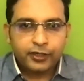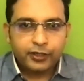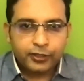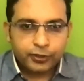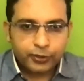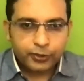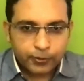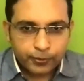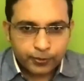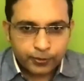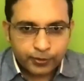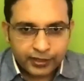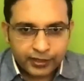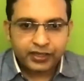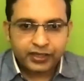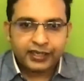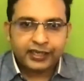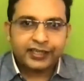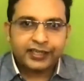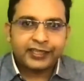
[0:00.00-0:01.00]
So
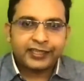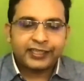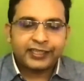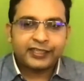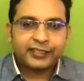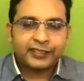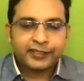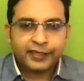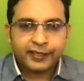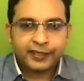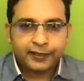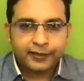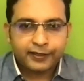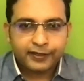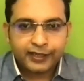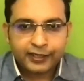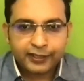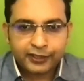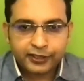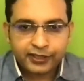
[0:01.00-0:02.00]
this year,
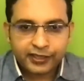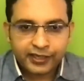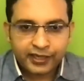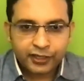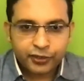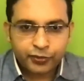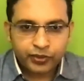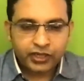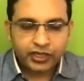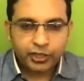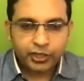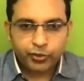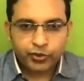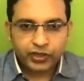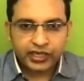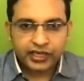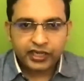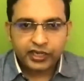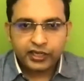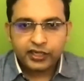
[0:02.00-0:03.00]
that is year
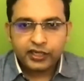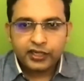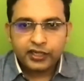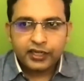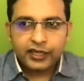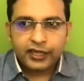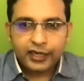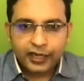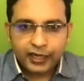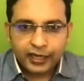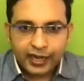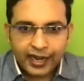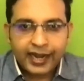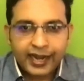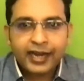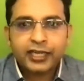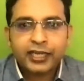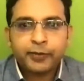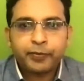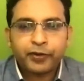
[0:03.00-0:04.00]
2020, I
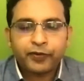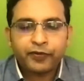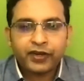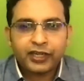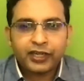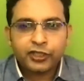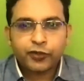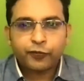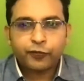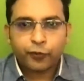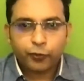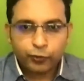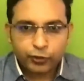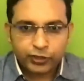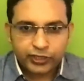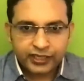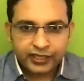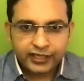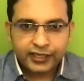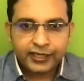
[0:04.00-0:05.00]
had the privilege of
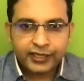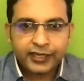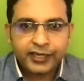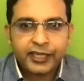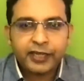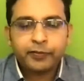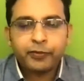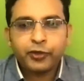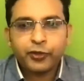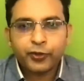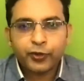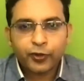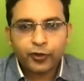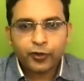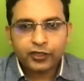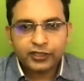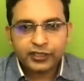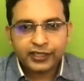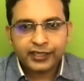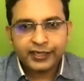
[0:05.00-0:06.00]
coaching DM
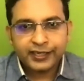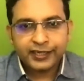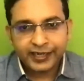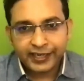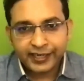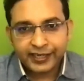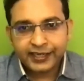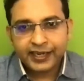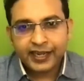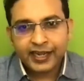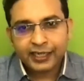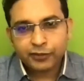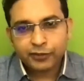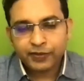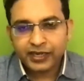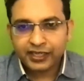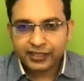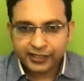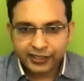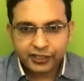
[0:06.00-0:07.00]
Neurology, Neet, as
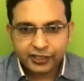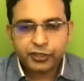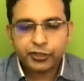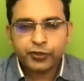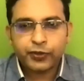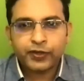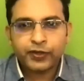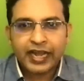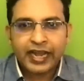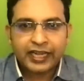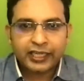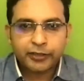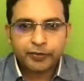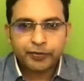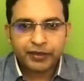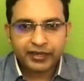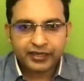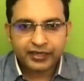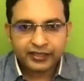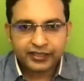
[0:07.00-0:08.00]
well as the Institute
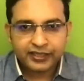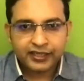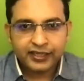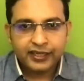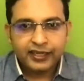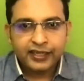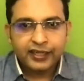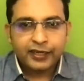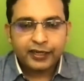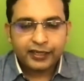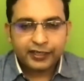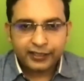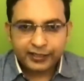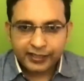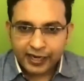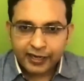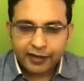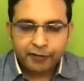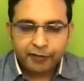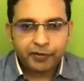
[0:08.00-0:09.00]
aspirants
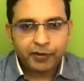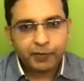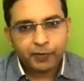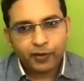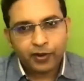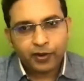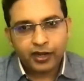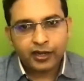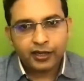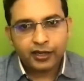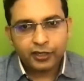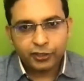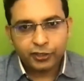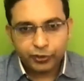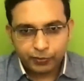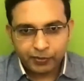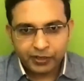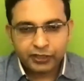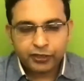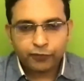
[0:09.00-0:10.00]
starting from
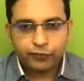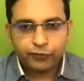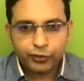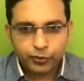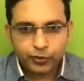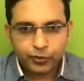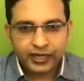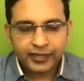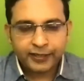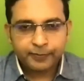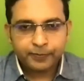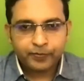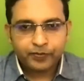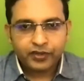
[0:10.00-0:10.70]
month of July.